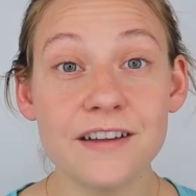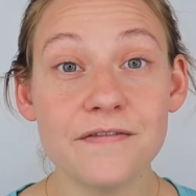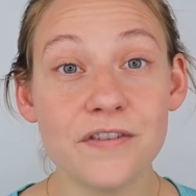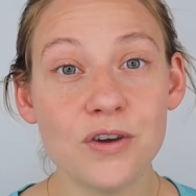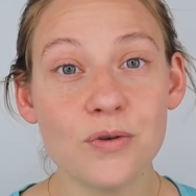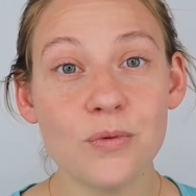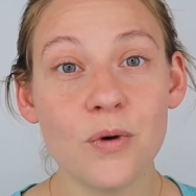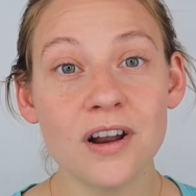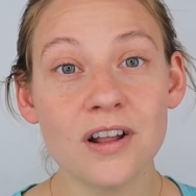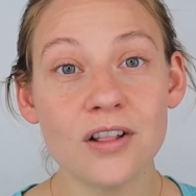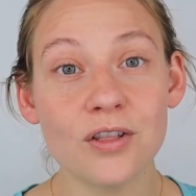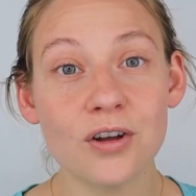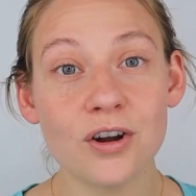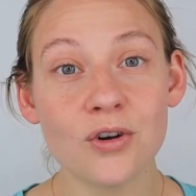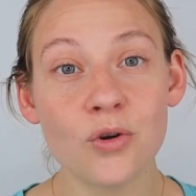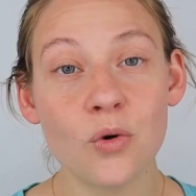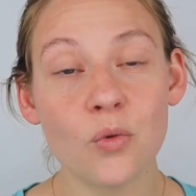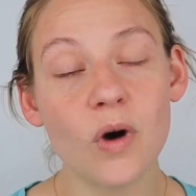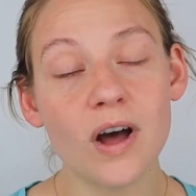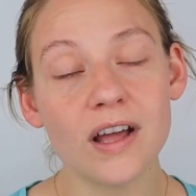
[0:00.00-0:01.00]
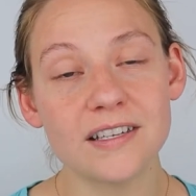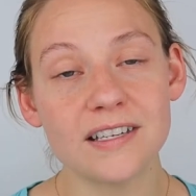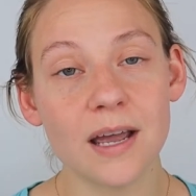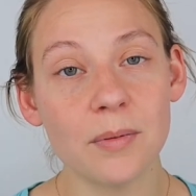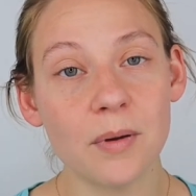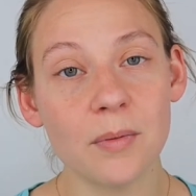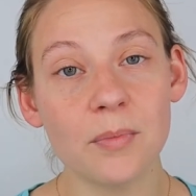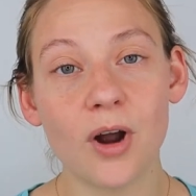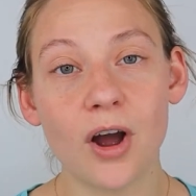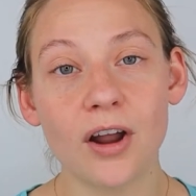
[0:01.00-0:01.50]
if you want to learn what
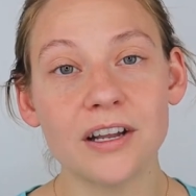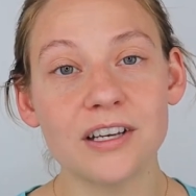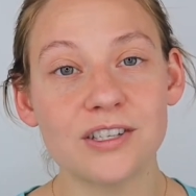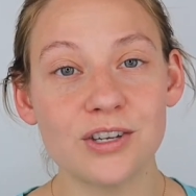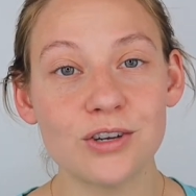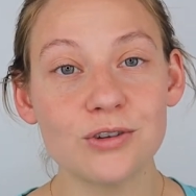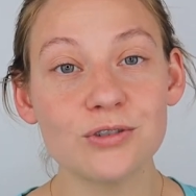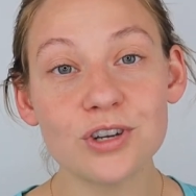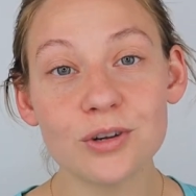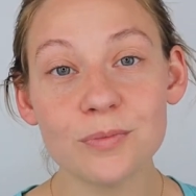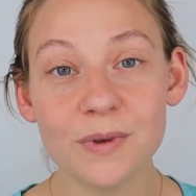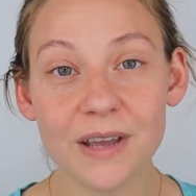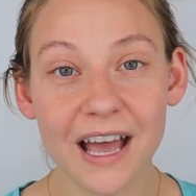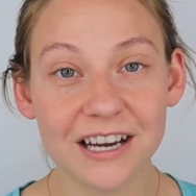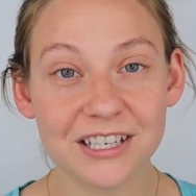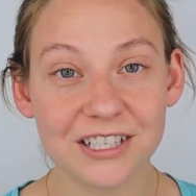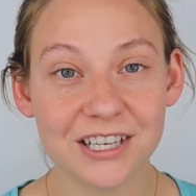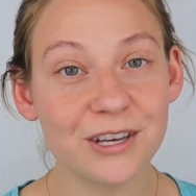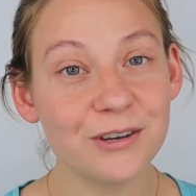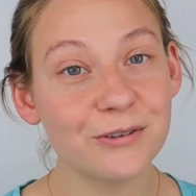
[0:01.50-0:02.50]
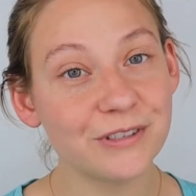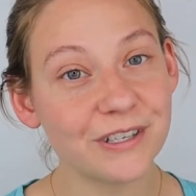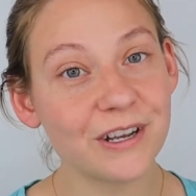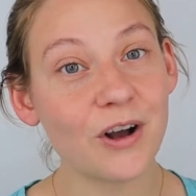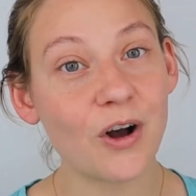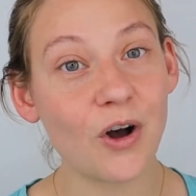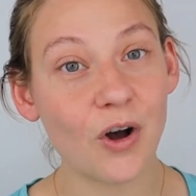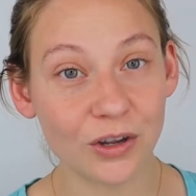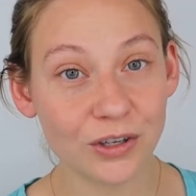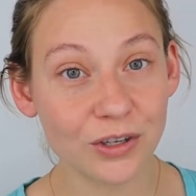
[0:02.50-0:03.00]
type of products you should be actually
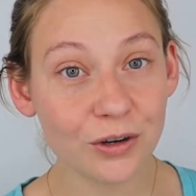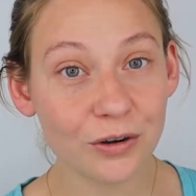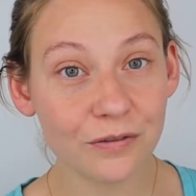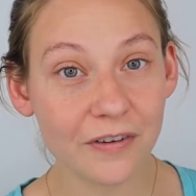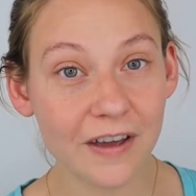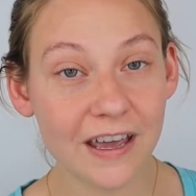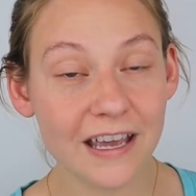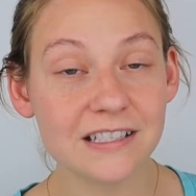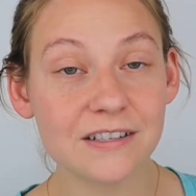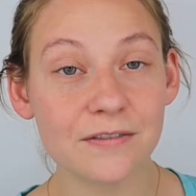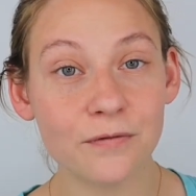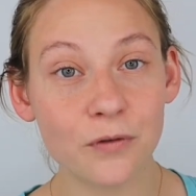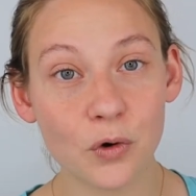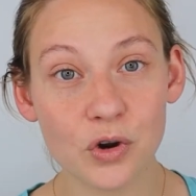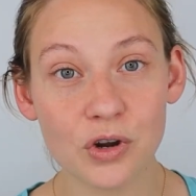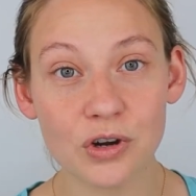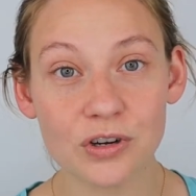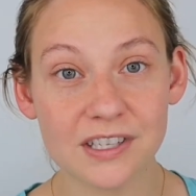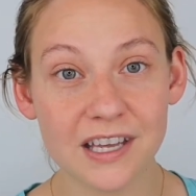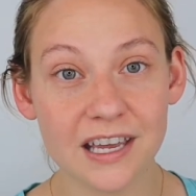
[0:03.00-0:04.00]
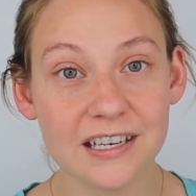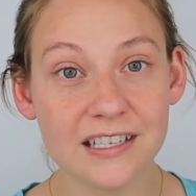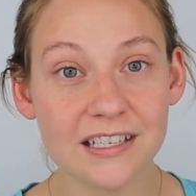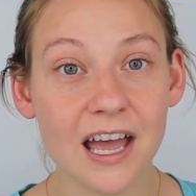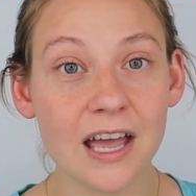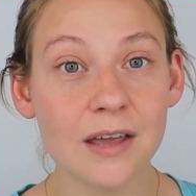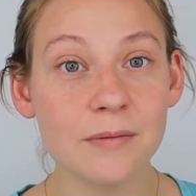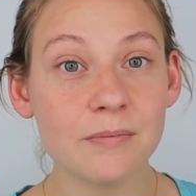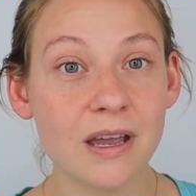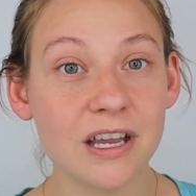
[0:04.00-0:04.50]
using on your face for your skin
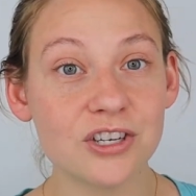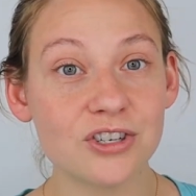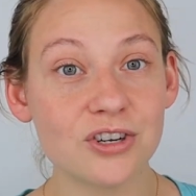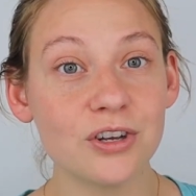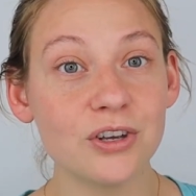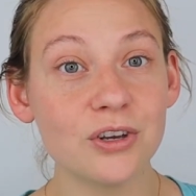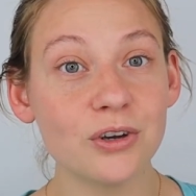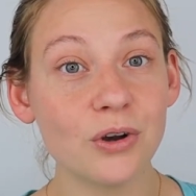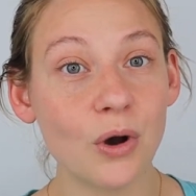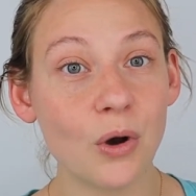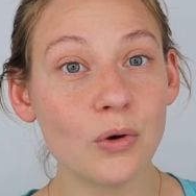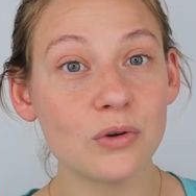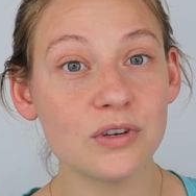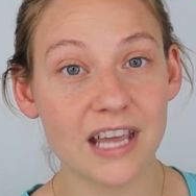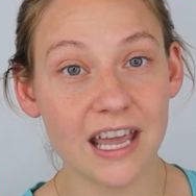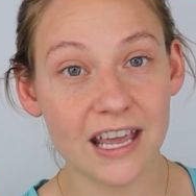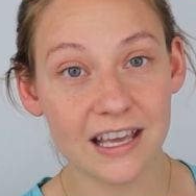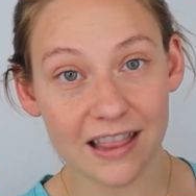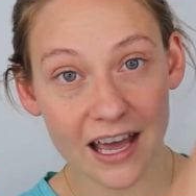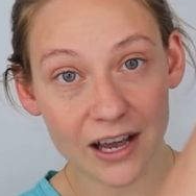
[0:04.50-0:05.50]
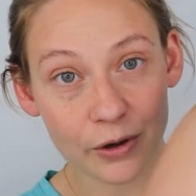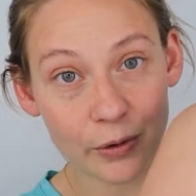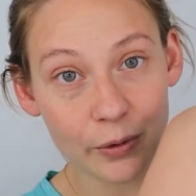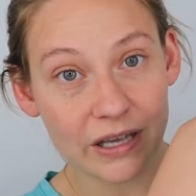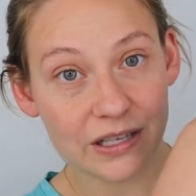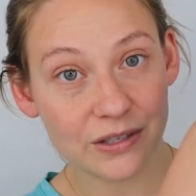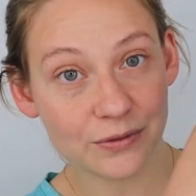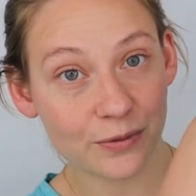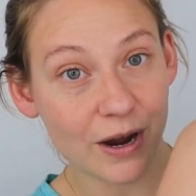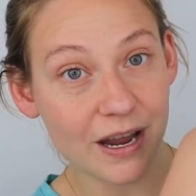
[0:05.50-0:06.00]
type, make sure you go take that
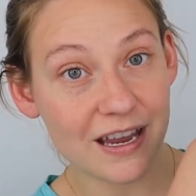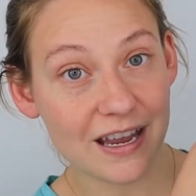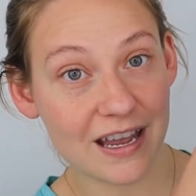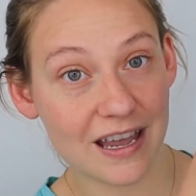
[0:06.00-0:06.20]
quiz right